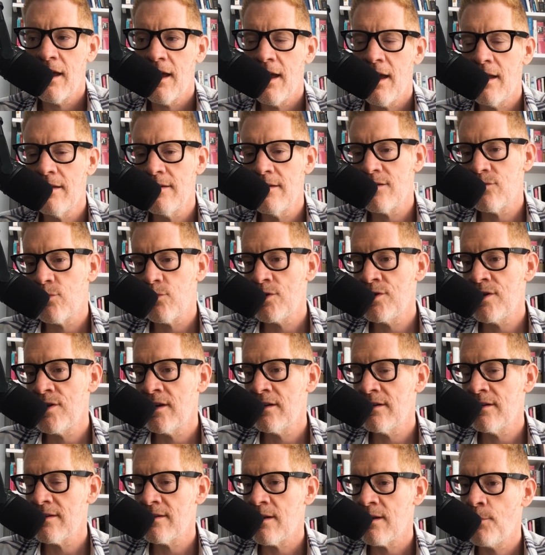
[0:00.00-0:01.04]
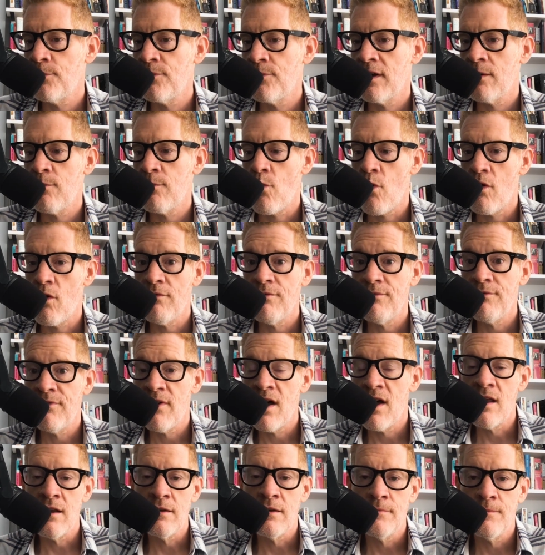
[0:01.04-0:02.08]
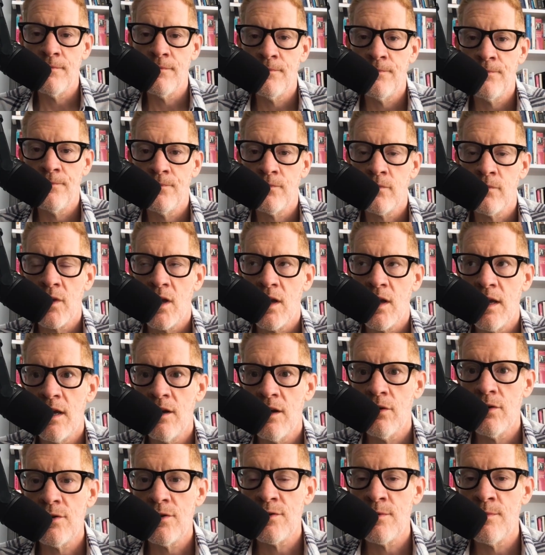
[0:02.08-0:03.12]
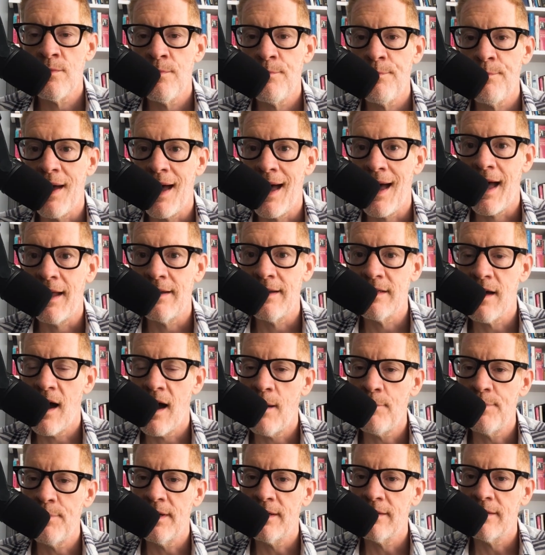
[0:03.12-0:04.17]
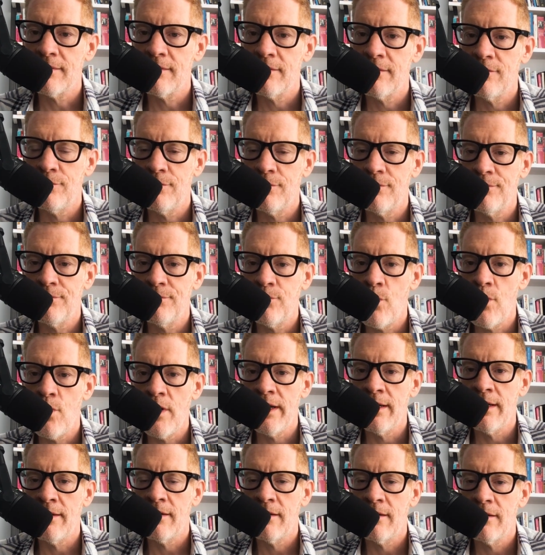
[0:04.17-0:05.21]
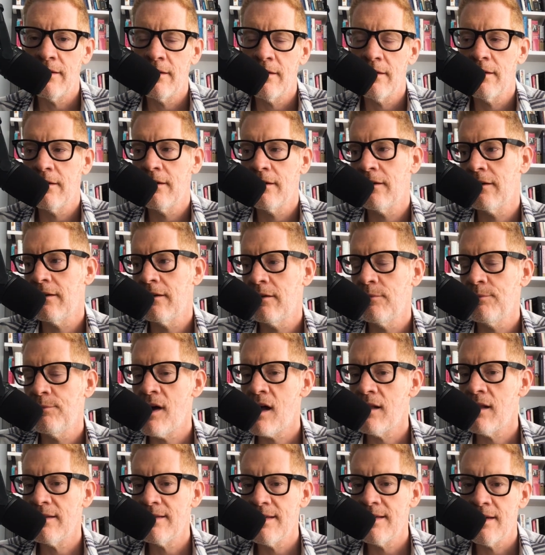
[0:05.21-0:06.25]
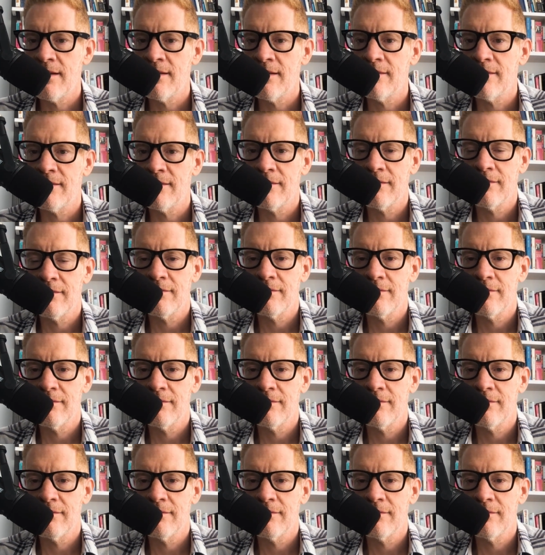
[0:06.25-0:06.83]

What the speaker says: and switching to something more fun. Here are some bad topics to avoid. Politics.